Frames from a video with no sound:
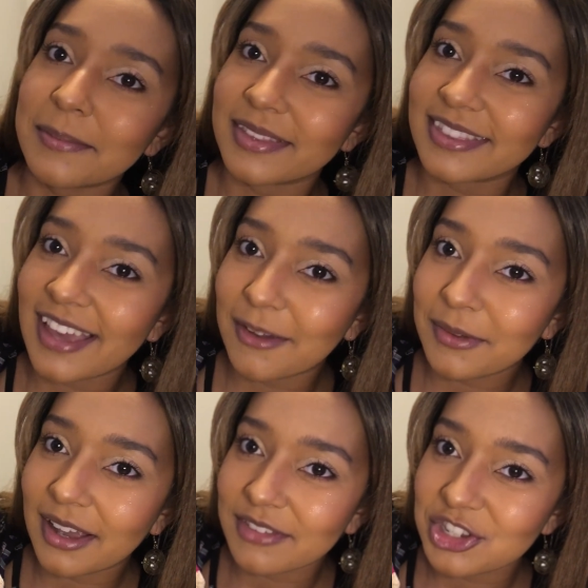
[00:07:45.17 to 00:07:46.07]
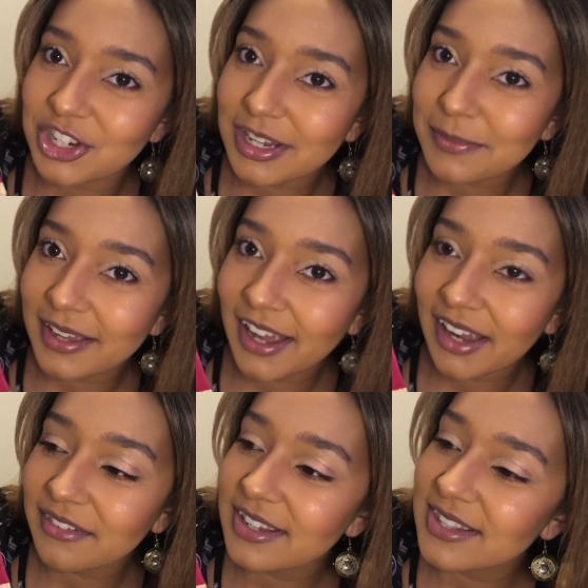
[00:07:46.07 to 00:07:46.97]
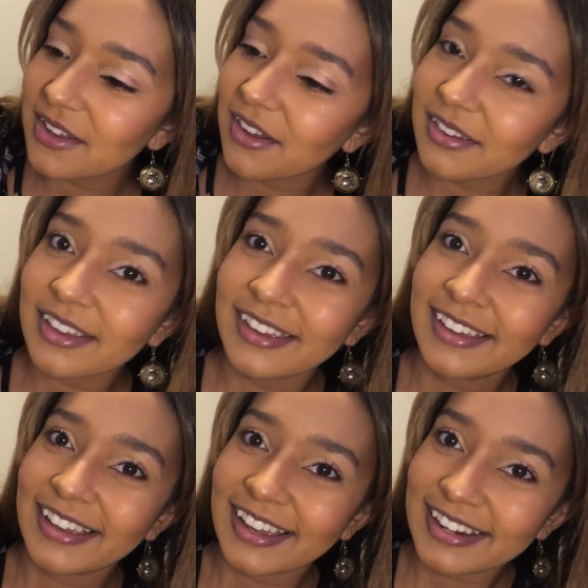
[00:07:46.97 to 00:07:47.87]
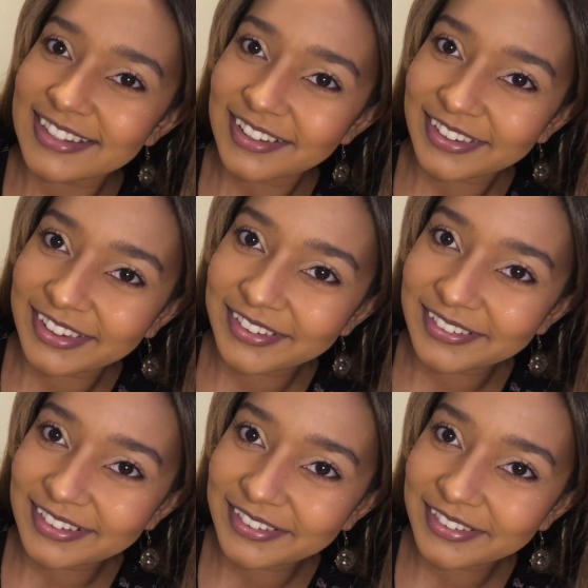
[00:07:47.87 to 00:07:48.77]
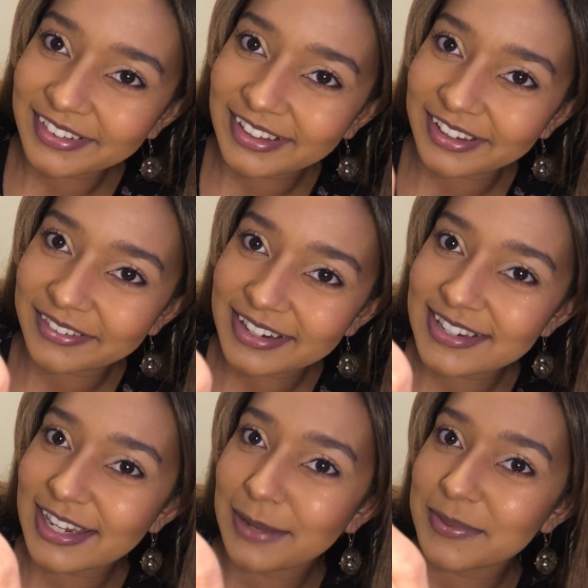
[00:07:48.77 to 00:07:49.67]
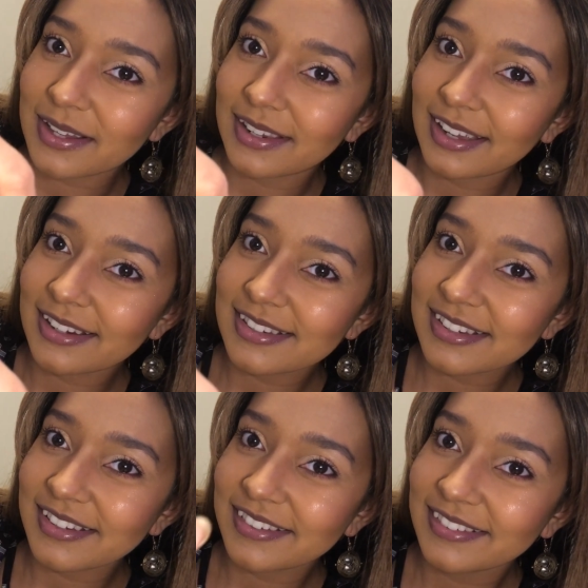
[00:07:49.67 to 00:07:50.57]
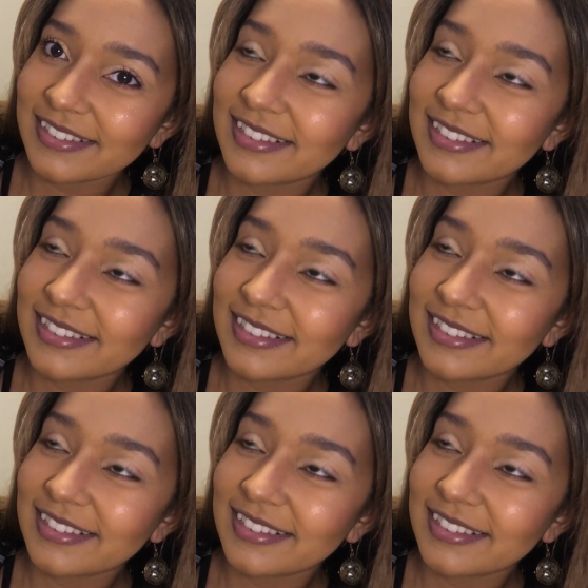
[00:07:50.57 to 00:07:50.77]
But there we have a chibi Harry sock. And it's got cute little glittery tips on the end too.